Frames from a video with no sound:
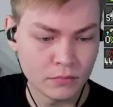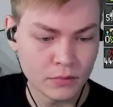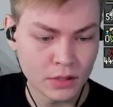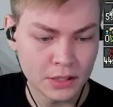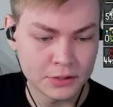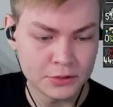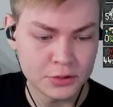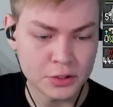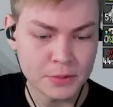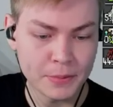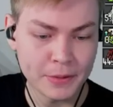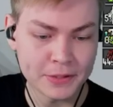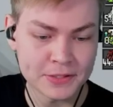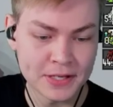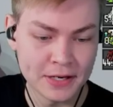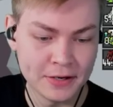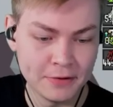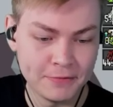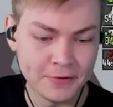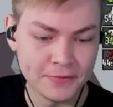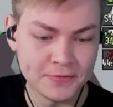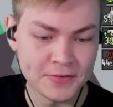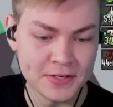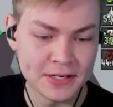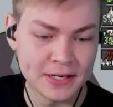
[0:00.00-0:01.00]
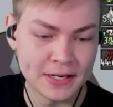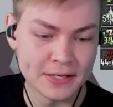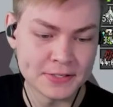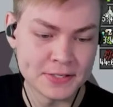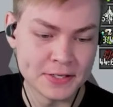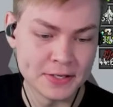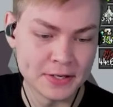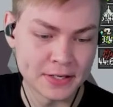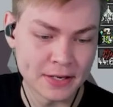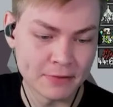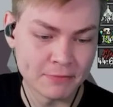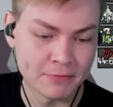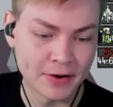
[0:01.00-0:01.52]
Took about 10 to 15 KC
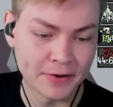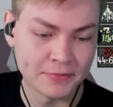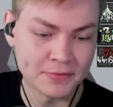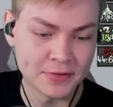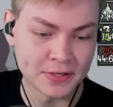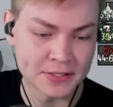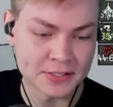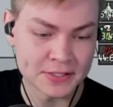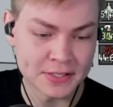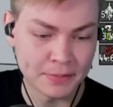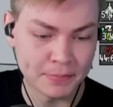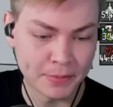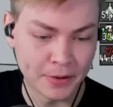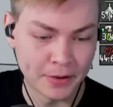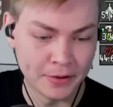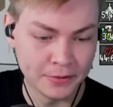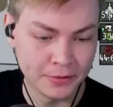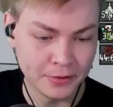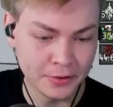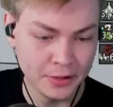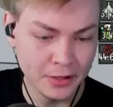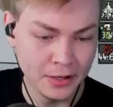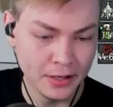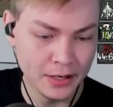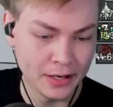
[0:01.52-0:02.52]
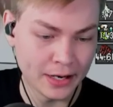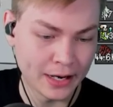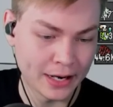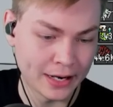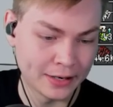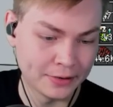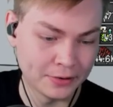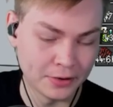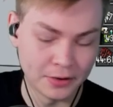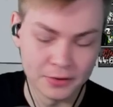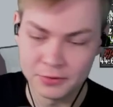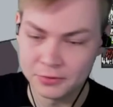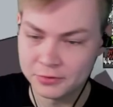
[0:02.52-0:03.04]
to get 5-tick step under
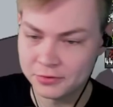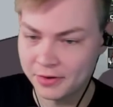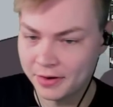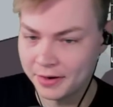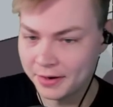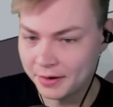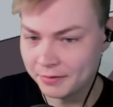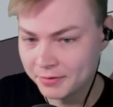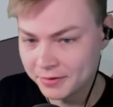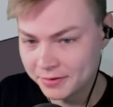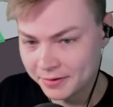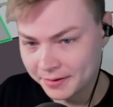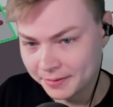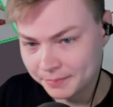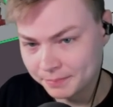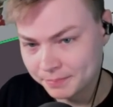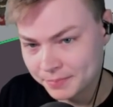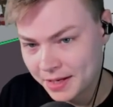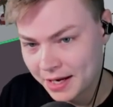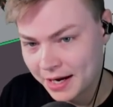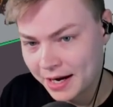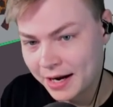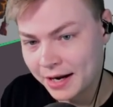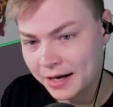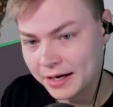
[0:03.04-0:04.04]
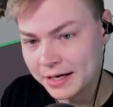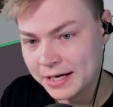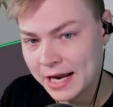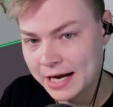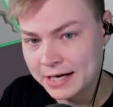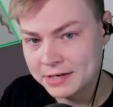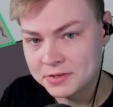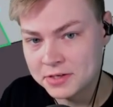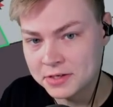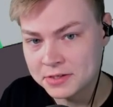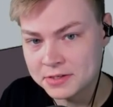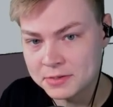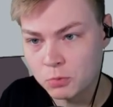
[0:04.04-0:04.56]
and understand everything. Yeah,
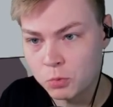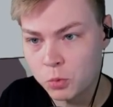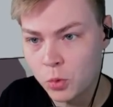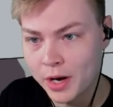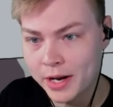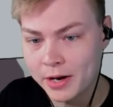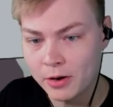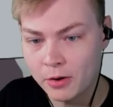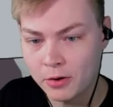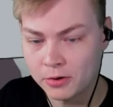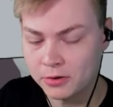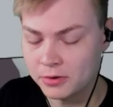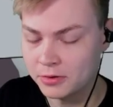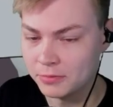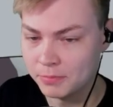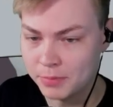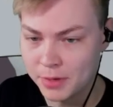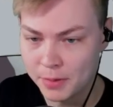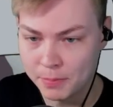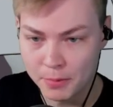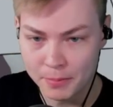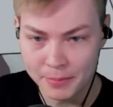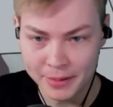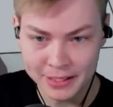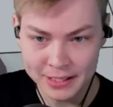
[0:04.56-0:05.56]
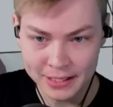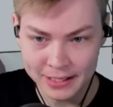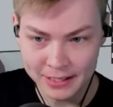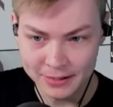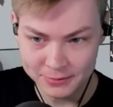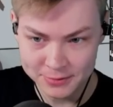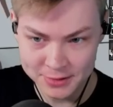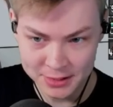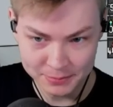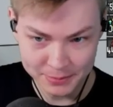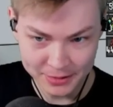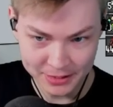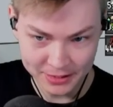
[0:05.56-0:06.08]
Nex is way harder than people make it out
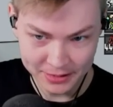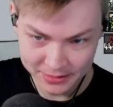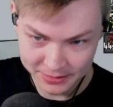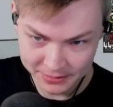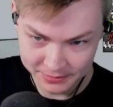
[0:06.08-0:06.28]
to be.